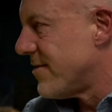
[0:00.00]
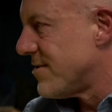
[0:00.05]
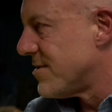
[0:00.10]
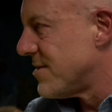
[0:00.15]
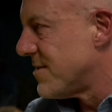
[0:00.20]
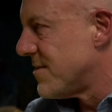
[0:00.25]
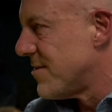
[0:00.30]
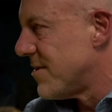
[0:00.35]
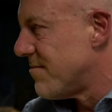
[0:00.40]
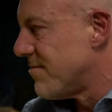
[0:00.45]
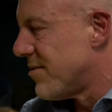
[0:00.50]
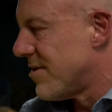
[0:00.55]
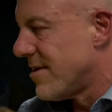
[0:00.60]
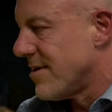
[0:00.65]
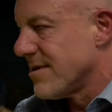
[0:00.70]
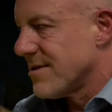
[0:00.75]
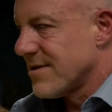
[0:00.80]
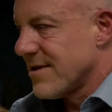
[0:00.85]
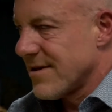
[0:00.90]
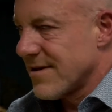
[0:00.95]
is football. It's
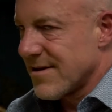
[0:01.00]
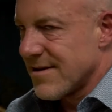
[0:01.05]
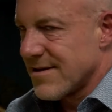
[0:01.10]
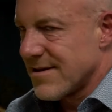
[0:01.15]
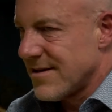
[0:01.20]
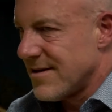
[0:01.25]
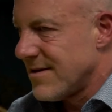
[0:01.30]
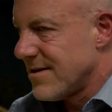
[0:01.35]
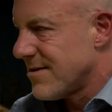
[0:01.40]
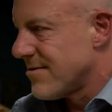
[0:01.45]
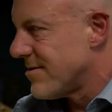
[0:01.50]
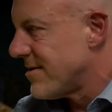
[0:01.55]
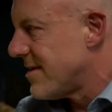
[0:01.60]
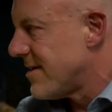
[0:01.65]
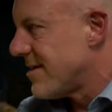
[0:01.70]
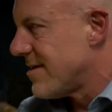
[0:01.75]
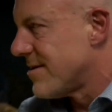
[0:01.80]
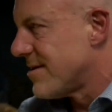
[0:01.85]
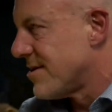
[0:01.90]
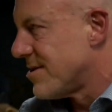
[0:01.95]
like it's which is a
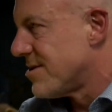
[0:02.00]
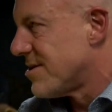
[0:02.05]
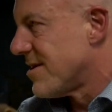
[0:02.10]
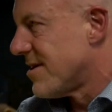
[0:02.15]
reality show.